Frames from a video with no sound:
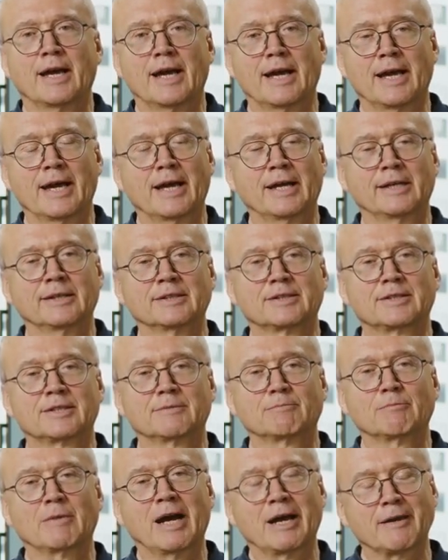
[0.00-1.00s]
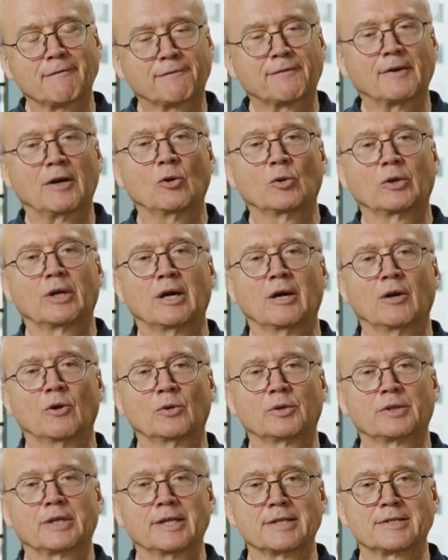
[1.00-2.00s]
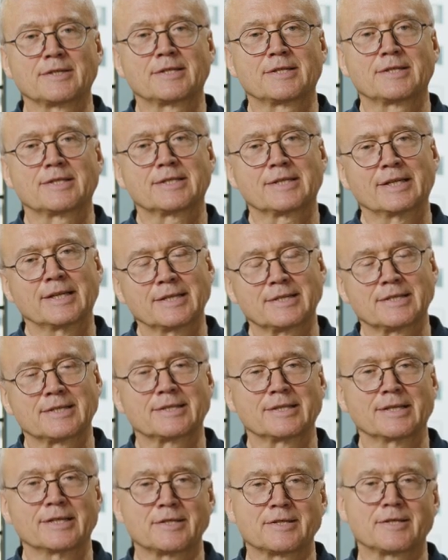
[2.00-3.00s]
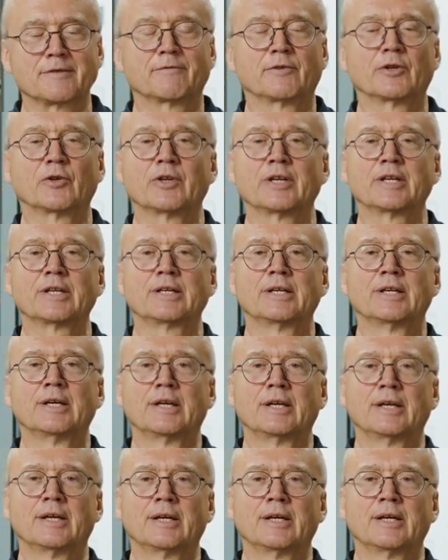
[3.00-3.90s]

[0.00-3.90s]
And I found out it's a very